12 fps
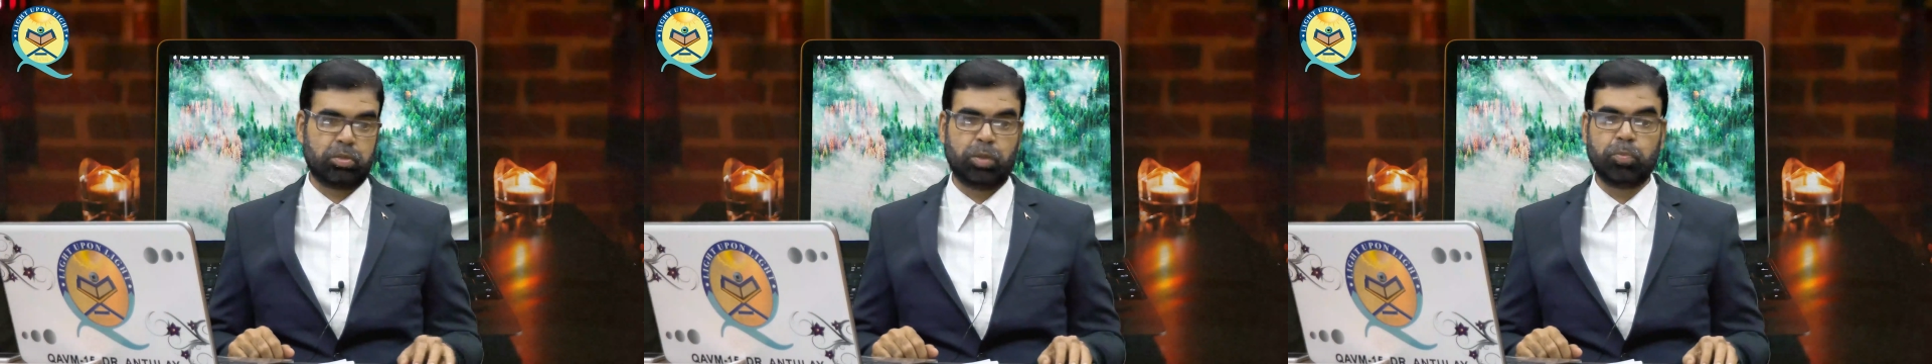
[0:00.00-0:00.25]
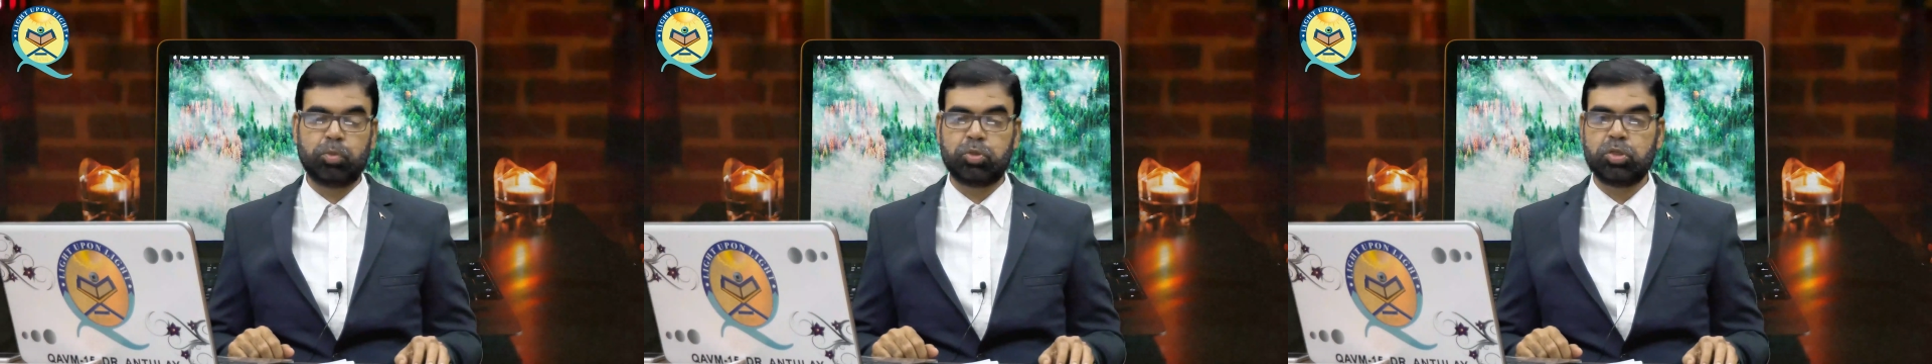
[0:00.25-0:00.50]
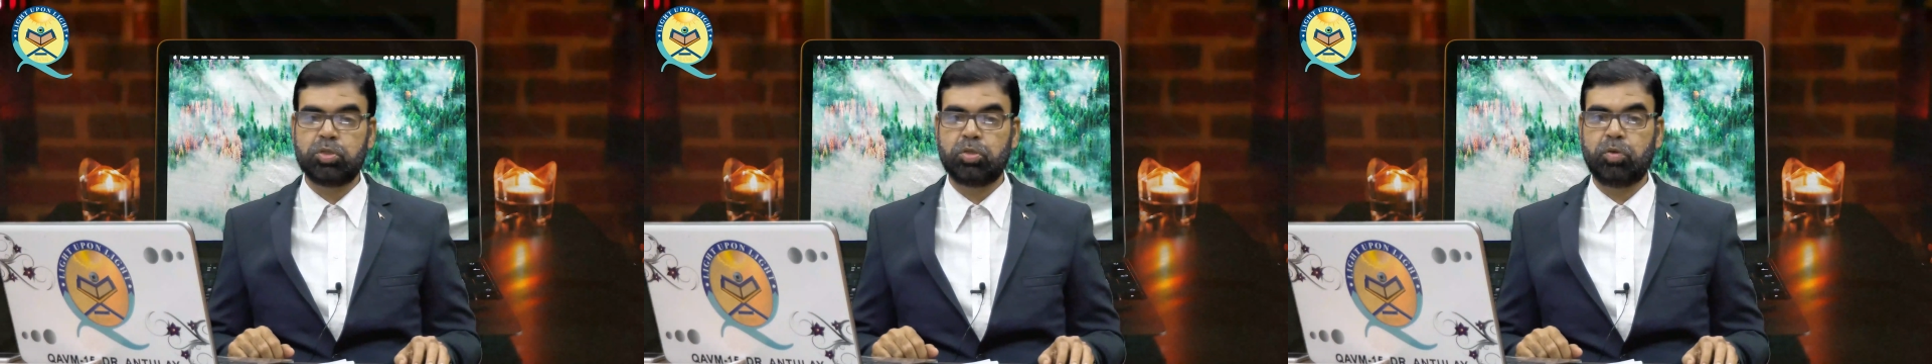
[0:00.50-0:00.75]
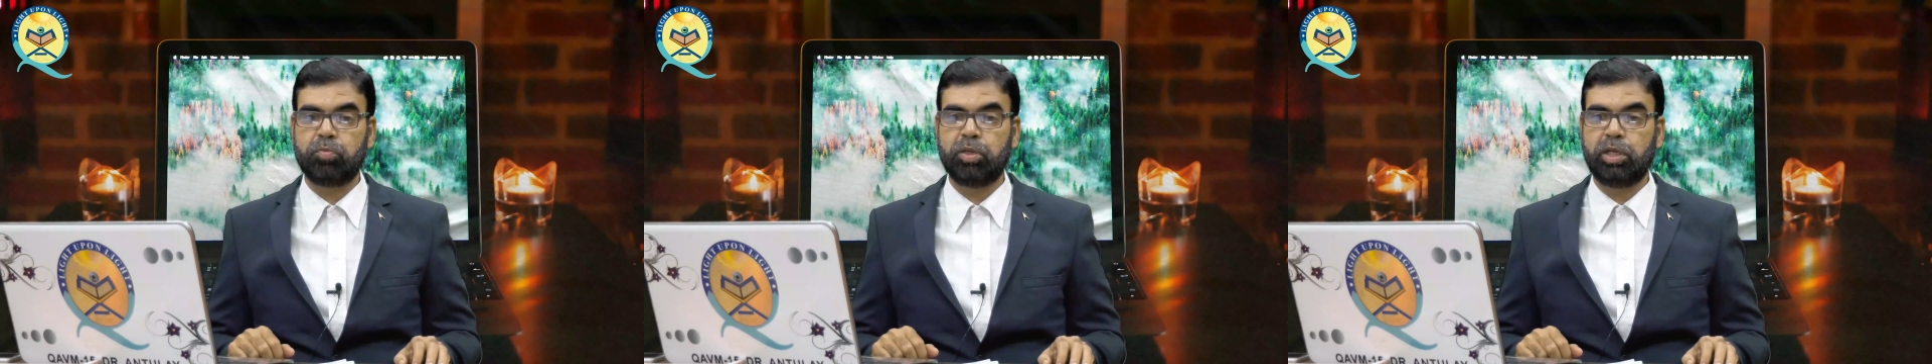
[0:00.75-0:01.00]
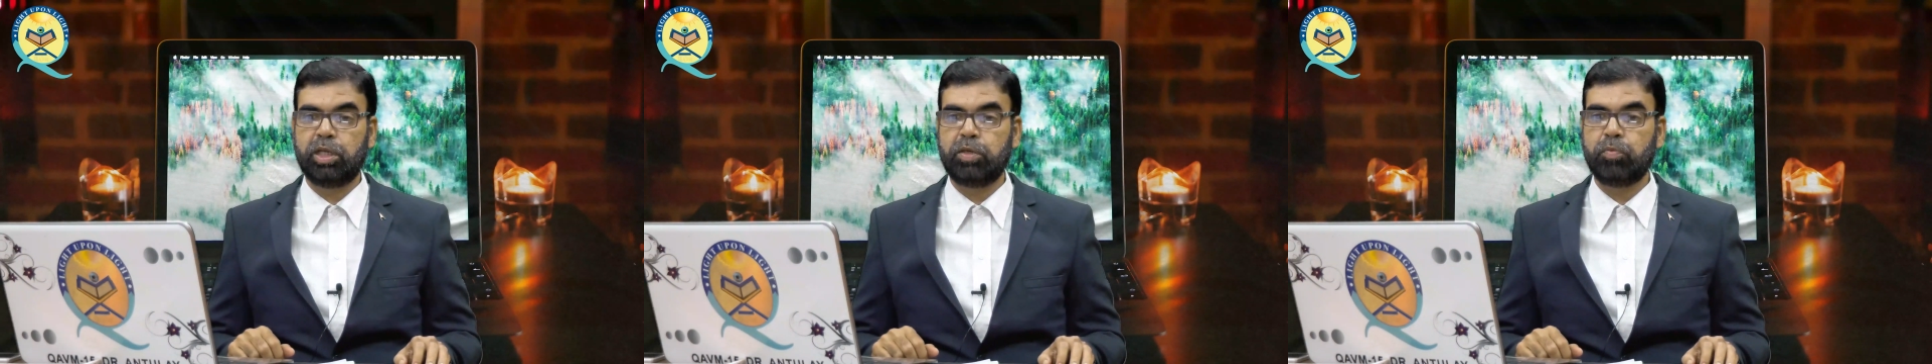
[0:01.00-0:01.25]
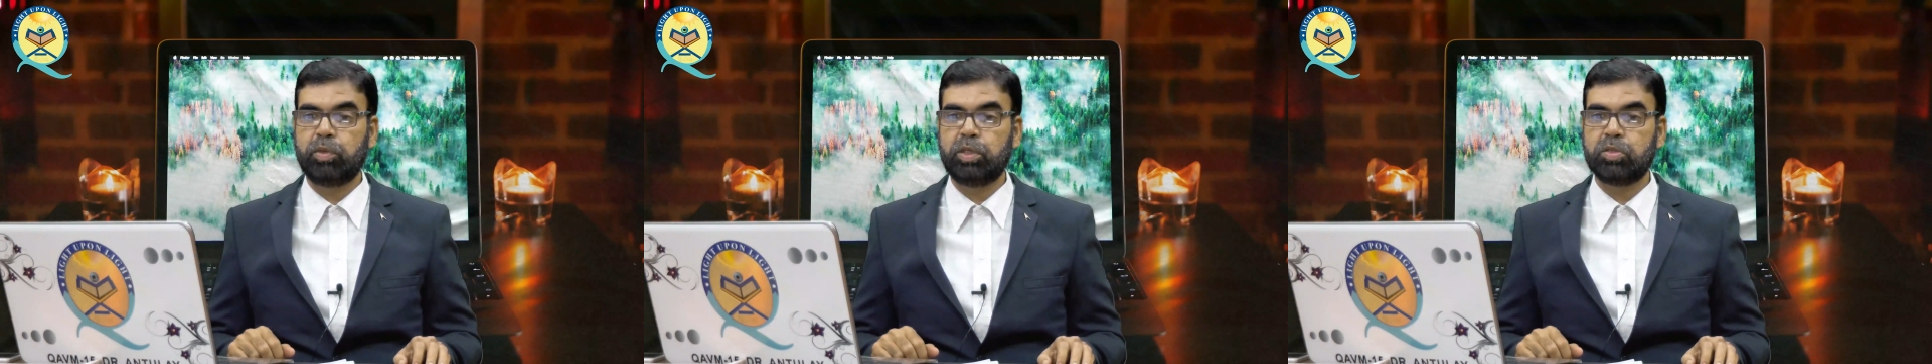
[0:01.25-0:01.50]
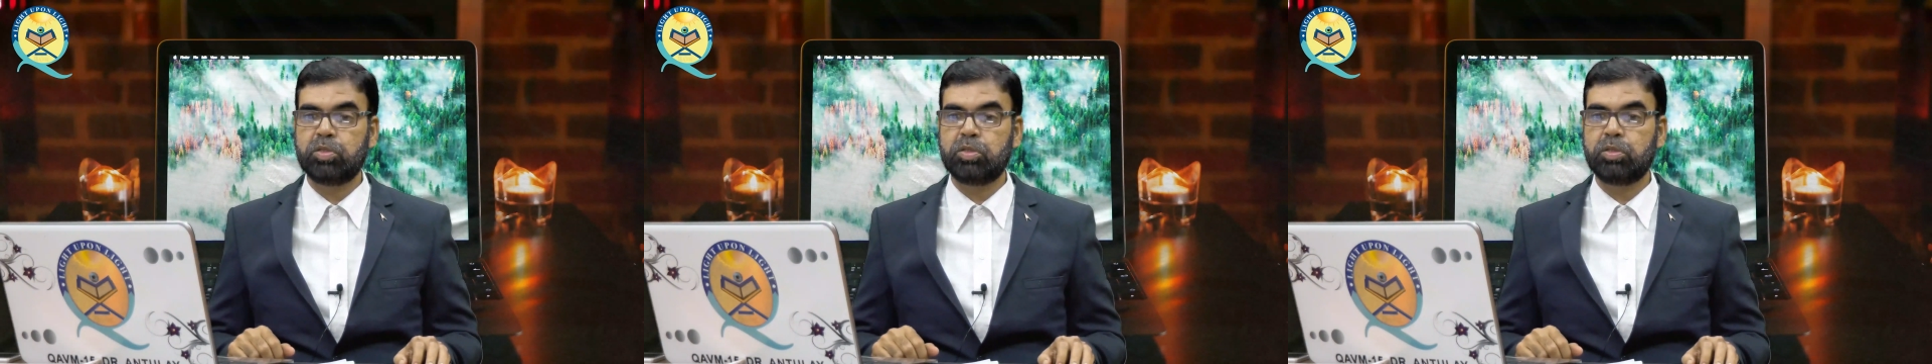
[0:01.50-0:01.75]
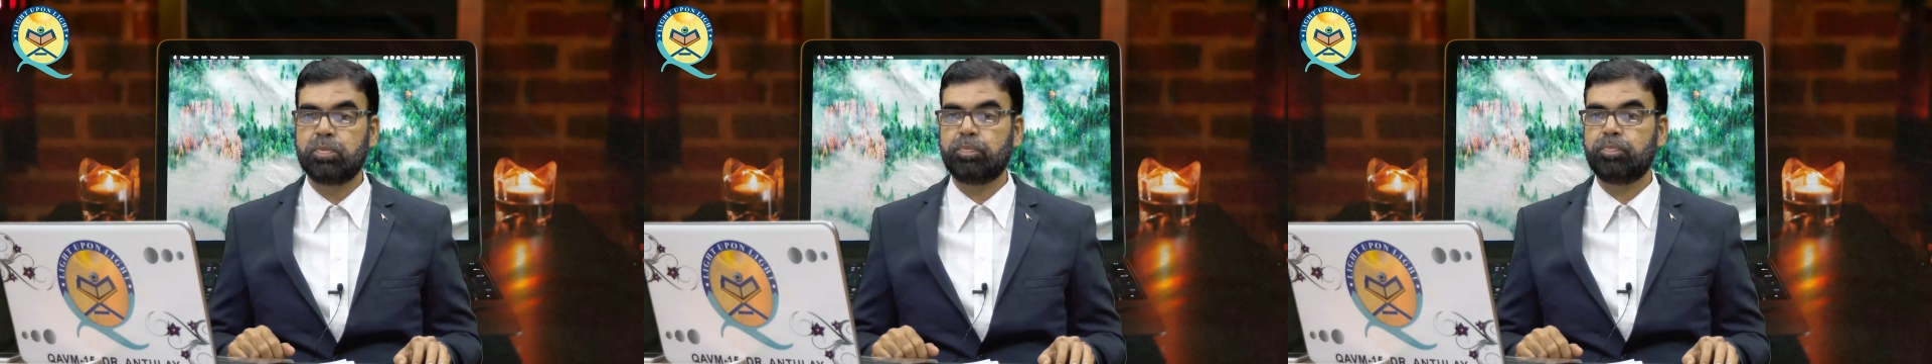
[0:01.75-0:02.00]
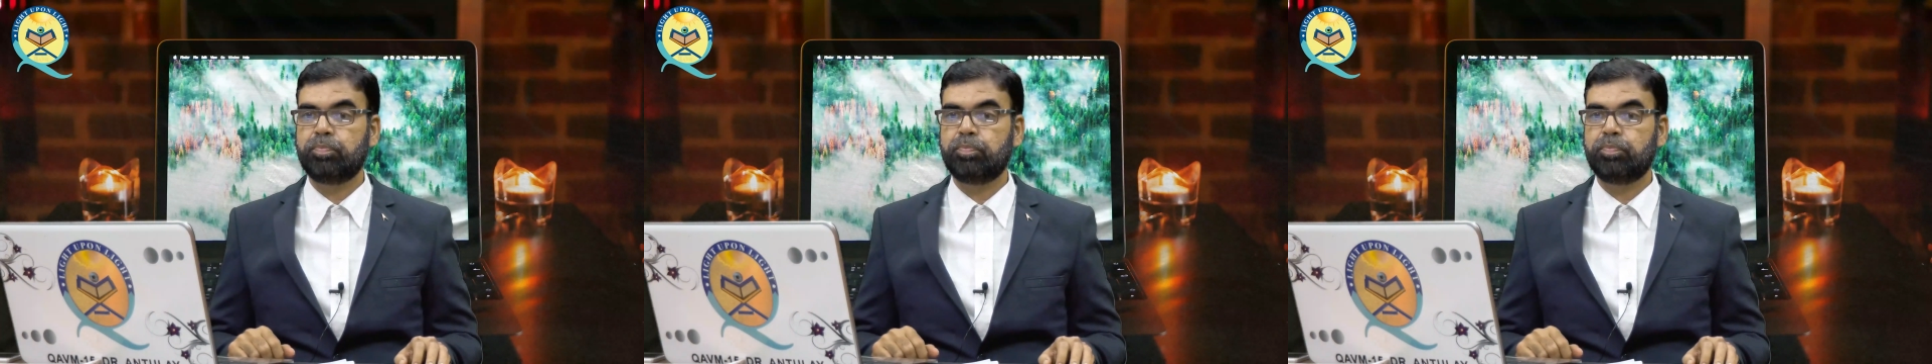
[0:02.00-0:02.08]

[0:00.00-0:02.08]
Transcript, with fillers: thrombosis of the leg veins.